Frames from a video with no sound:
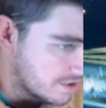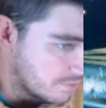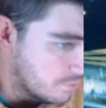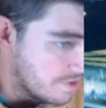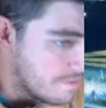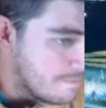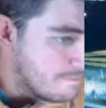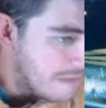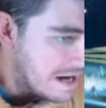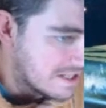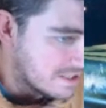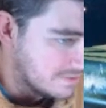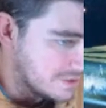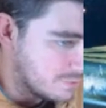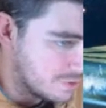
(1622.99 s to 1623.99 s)
with
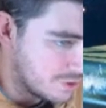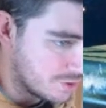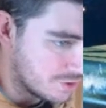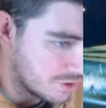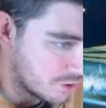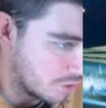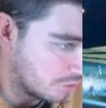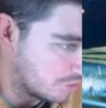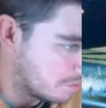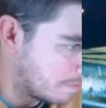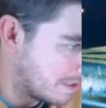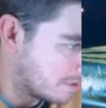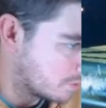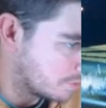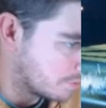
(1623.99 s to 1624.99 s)
massively reduced cost
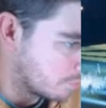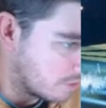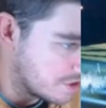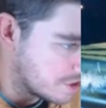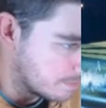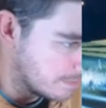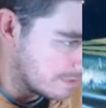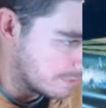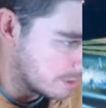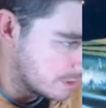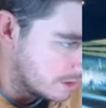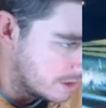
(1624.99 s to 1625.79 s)
depending on your friendship level.